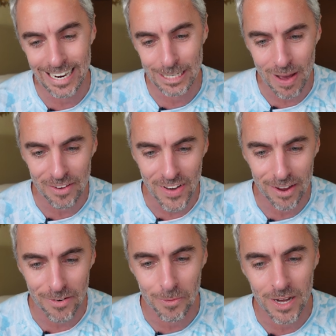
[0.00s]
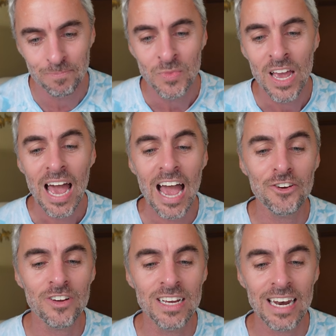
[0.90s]
It is my favorite one. And
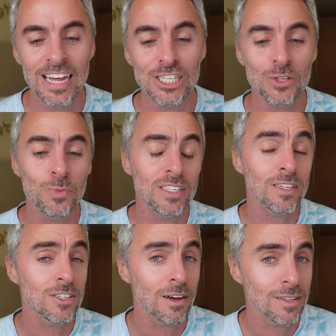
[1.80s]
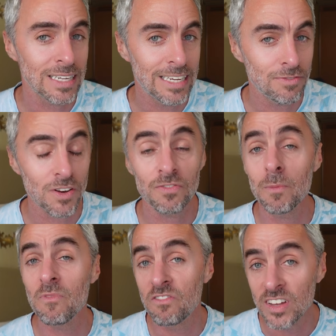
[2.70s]
you're going to get a sweet chocolate gift
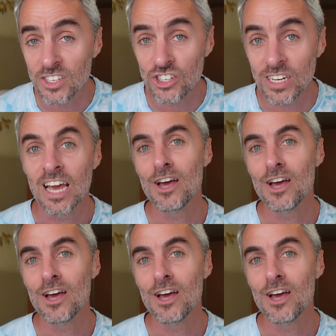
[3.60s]
from Vinci.